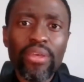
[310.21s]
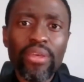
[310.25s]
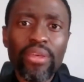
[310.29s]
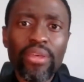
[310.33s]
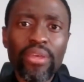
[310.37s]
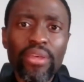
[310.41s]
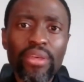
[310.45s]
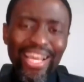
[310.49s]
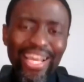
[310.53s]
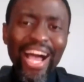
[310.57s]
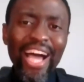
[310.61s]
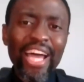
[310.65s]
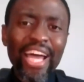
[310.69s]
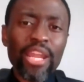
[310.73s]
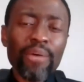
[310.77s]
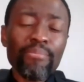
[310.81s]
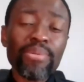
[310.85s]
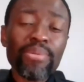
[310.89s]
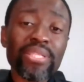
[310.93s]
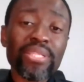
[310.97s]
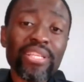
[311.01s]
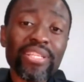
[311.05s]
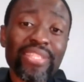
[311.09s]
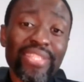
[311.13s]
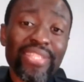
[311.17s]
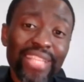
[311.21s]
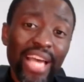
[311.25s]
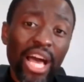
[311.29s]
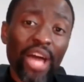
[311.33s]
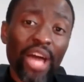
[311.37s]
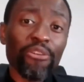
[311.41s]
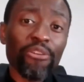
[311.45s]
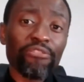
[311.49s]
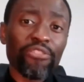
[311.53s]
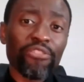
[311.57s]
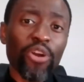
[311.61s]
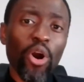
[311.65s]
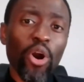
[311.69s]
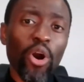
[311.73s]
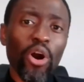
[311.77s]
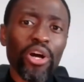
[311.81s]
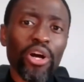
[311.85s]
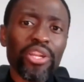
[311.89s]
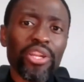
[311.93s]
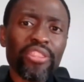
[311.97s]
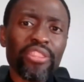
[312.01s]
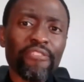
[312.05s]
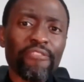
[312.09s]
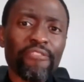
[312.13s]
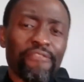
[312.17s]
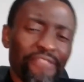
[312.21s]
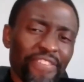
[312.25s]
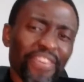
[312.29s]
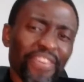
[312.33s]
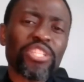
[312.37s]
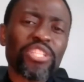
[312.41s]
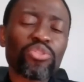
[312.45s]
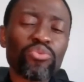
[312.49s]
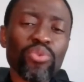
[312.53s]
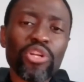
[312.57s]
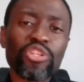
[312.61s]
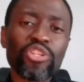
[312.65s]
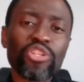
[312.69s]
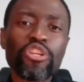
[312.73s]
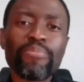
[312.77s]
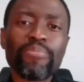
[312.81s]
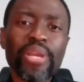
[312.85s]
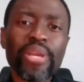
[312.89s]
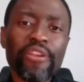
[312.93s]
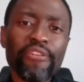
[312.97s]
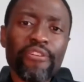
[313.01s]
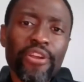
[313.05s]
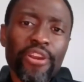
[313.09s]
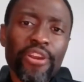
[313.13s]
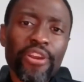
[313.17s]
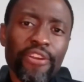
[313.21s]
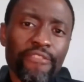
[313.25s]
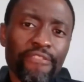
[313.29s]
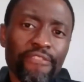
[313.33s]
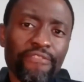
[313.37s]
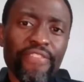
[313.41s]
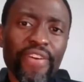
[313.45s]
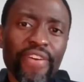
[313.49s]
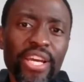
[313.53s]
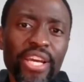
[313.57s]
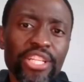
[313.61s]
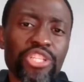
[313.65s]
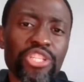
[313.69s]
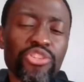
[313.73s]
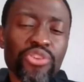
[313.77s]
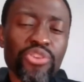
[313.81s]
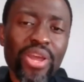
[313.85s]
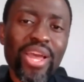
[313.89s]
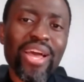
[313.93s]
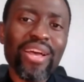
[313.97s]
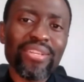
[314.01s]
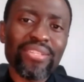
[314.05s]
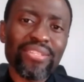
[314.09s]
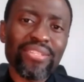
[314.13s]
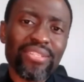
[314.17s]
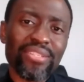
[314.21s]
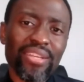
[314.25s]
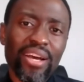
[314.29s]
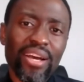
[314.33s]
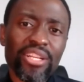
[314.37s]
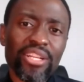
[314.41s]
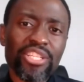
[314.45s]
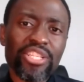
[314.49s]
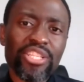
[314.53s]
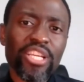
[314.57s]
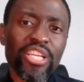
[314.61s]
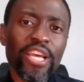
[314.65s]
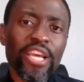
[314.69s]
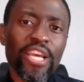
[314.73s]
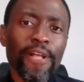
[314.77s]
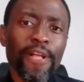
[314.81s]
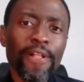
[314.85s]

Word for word: That Adam is the Son of God, the first one to be re referred to as such,